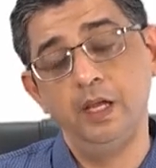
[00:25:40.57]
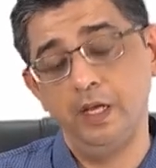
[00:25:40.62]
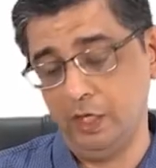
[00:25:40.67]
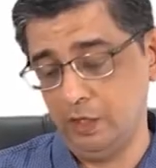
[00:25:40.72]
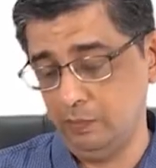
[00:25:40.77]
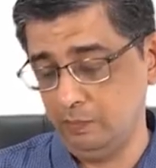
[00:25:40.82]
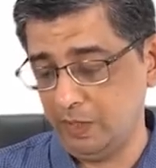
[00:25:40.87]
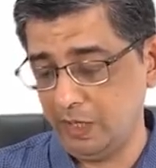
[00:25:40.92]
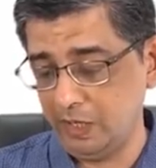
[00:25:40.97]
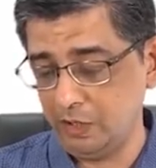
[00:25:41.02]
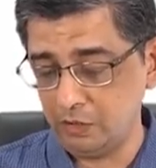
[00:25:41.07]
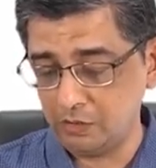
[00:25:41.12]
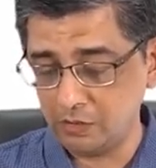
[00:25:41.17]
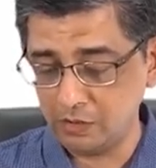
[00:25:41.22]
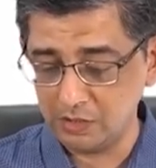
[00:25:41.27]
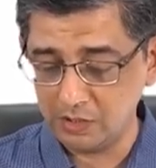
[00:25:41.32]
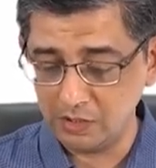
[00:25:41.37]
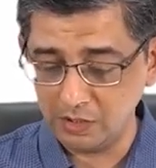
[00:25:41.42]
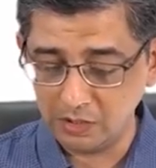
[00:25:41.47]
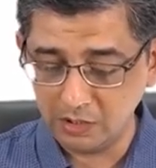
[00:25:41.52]
In Blalock
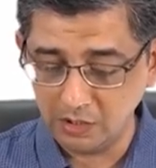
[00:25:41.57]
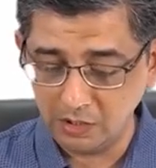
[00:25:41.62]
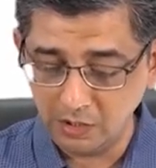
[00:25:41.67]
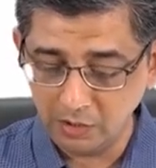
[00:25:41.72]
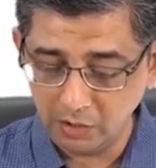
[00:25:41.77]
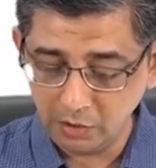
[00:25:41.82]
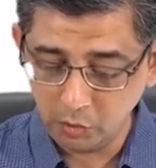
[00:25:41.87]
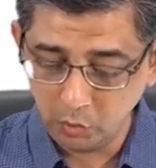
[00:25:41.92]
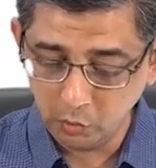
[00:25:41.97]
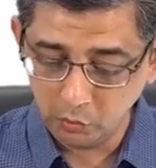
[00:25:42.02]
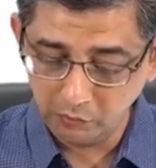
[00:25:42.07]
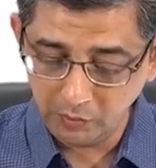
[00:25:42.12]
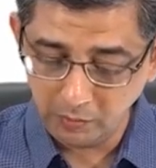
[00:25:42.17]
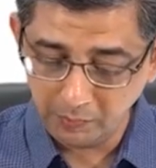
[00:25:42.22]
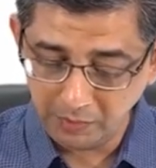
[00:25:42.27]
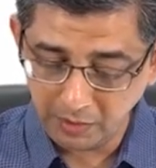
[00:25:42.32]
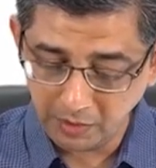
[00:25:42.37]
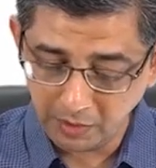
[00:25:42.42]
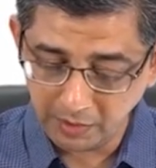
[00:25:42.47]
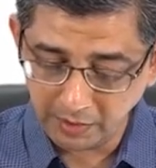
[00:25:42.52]
Taussig shunt, you will
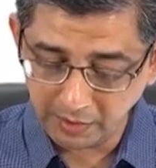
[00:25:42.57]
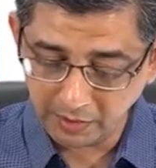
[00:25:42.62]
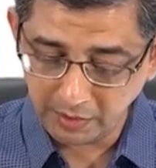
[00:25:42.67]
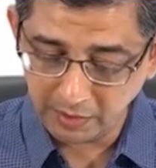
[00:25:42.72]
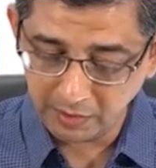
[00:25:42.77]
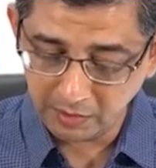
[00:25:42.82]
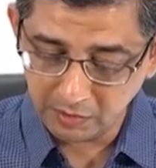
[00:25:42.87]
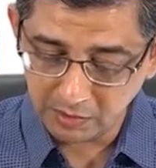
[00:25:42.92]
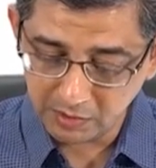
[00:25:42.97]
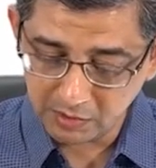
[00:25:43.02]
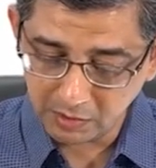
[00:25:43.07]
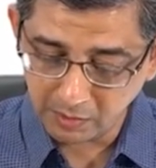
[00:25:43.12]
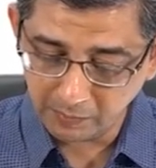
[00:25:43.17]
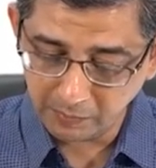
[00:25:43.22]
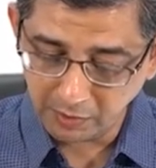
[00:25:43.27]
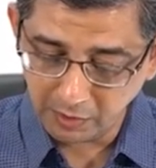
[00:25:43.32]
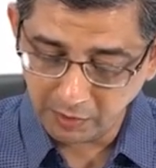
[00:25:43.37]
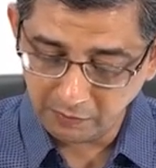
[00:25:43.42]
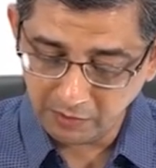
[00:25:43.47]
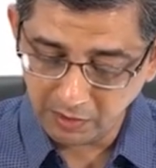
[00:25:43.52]
be connecting the
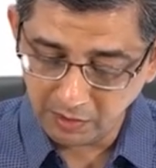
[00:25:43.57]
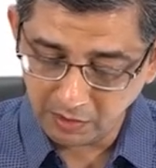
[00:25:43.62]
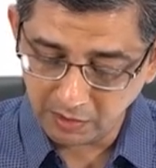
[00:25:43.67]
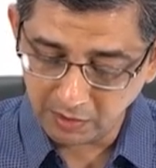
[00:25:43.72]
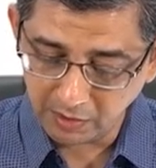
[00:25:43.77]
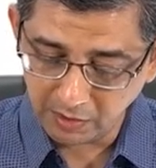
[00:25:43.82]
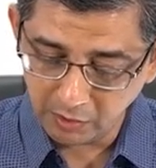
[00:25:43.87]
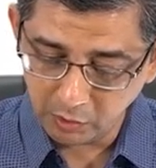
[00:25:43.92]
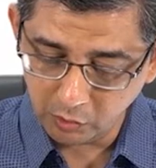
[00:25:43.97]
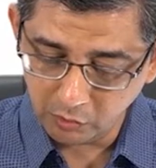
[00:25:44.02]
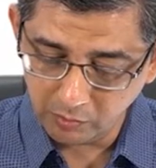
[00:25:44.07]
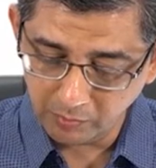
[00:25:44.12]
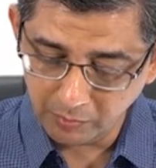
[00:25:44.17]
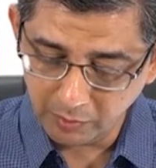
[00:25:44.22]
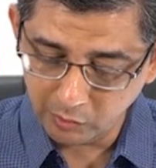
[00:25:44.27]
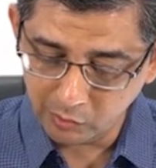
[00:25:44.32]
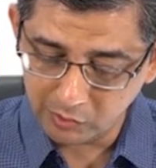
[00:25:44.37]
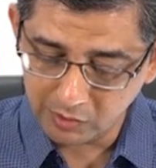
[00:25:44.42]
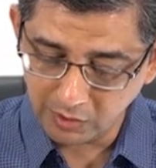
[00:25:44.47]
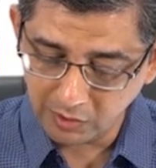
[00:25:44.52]
subclavian artery. You will be
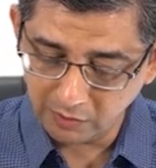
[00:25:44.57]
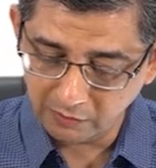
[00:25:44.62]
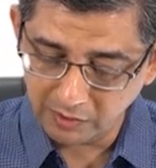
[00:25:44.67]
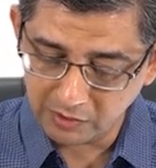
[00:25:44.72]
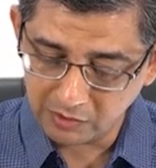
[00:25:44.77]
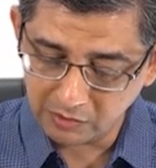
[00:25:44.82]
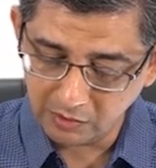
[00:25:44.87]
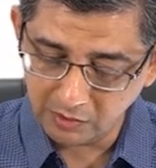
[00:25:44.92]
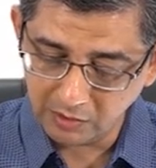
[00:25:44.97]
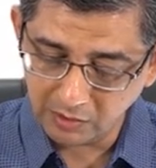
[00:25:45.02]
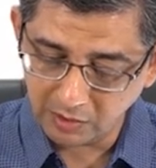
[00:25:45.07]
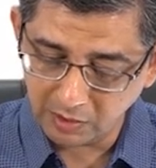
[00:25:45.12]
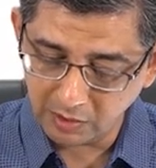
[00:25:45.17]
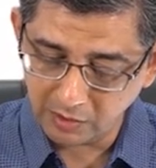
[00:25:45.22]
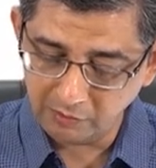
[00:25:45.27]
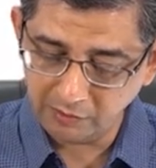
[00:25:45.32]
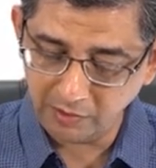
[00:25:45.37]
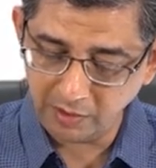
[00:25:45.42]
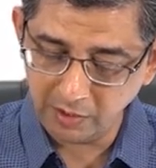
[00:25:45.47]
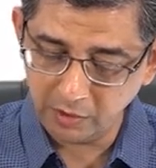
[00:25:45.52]
using a vesicular
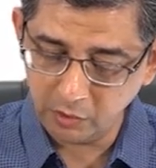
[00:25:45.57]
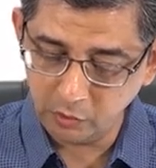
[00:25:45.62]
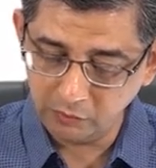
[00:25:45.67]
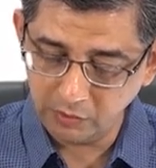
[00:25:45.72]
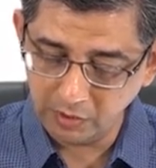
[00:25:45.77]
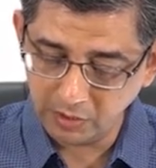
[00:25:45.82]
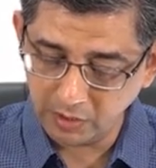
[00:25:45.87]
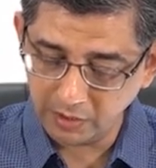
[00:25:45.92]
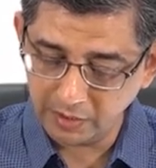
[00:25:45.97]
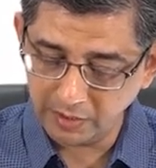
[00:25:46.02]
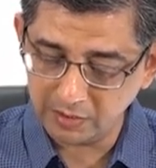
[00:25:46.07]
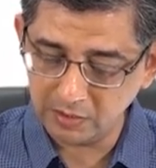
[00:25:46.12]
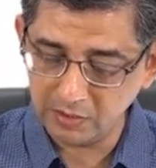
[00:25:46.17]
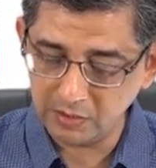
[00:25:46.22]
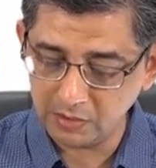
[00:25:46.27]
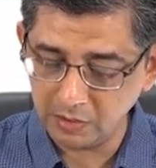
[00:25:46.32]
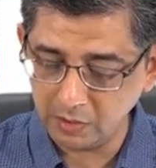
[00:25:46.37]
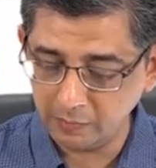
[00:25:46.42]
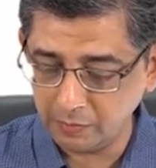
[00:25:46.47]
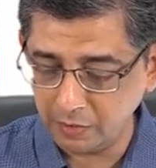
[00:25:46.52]
graft and you will connect the
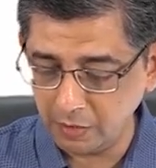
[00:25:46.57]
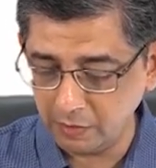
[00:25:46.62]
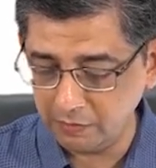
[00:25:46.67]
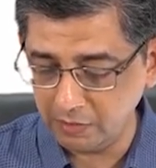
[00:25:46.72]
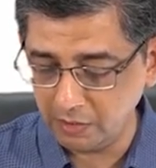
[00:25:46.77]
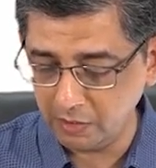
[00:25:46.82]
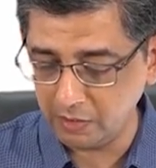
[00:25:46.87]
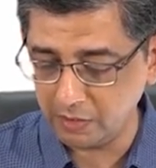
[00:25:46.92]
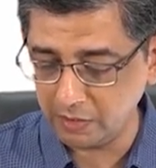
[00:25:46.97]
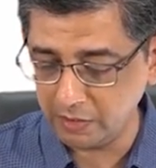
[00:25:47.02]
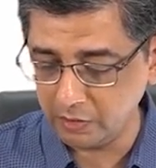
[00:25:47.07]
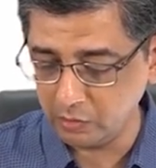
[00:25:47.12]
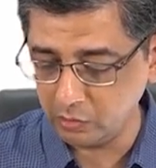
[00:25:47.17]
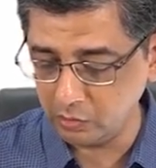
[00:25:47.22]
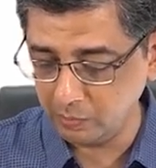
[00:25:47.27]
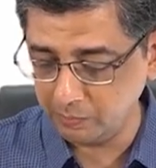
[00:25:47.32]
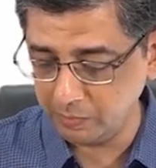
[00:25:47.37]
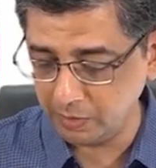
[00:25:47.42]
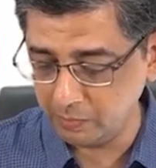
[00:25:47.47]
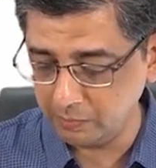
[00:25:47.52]
subclavian artery to
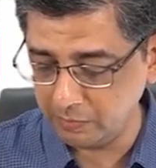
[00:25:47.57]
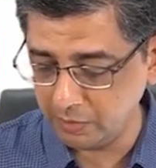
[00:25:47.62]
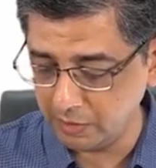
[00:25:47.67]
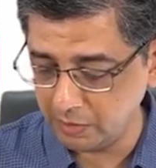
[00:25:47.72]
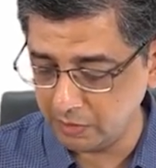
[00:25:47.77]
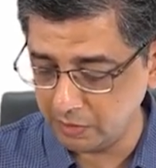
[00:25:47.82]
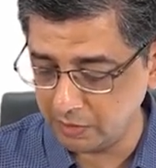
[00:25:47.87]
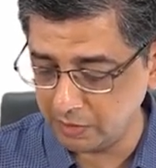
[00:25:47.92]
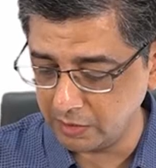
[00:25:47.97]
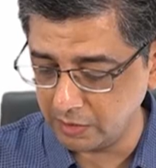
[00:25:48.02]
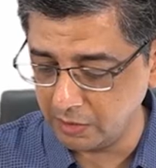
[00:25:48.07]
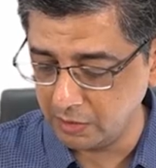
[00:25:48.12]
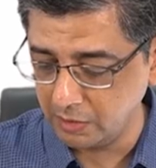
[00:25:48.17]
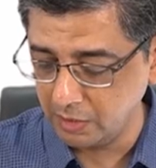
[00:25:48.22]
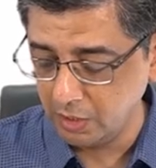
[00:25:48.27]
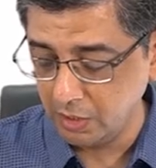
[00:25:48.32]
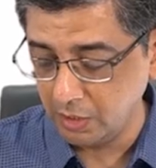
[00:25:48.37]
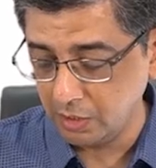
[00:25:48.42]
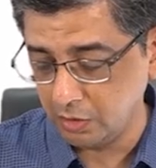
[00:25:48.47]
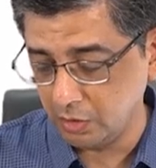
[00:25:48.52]
the pulmonary artery.
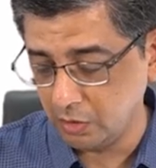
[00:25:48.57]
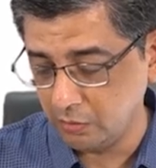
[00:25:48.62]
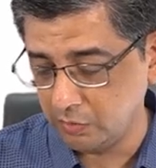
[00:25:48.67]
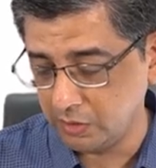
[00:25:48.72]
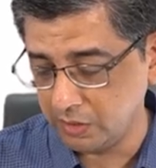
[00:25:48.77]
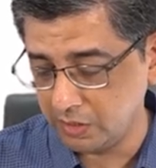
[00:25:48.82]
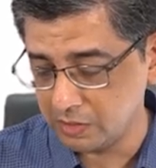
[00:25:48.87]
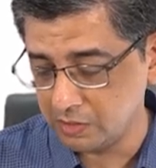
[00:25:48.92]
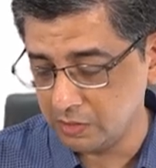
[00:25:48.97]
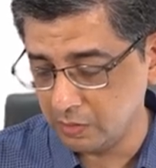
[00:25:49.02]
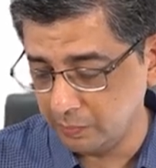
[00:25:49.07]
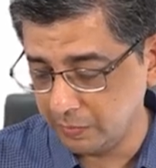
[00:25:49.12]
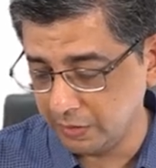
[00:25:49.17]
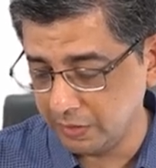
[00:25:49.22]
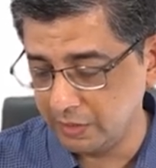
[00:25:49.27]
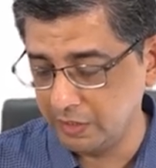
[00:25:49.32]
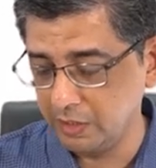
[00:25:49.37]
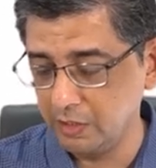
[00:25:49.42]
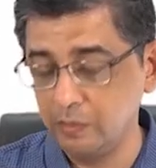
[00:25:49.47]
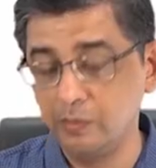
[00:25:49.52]
Now, what is the
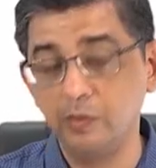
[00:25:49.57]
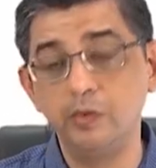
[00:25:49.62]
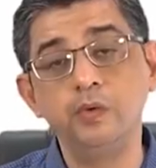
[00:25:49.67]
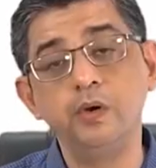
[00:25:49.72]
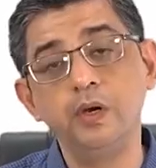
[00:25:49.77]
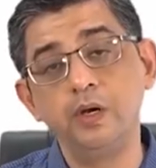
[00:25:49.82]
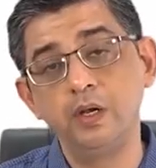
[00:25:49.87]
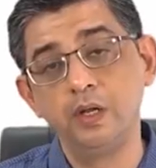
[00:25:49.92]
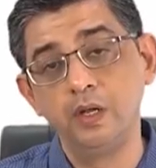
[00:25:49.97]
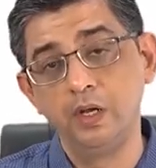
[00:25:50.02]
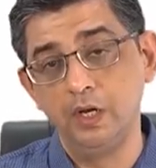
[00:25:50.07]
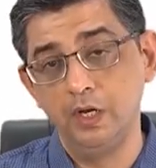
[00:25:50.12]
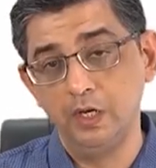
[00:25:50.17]
big deal about it?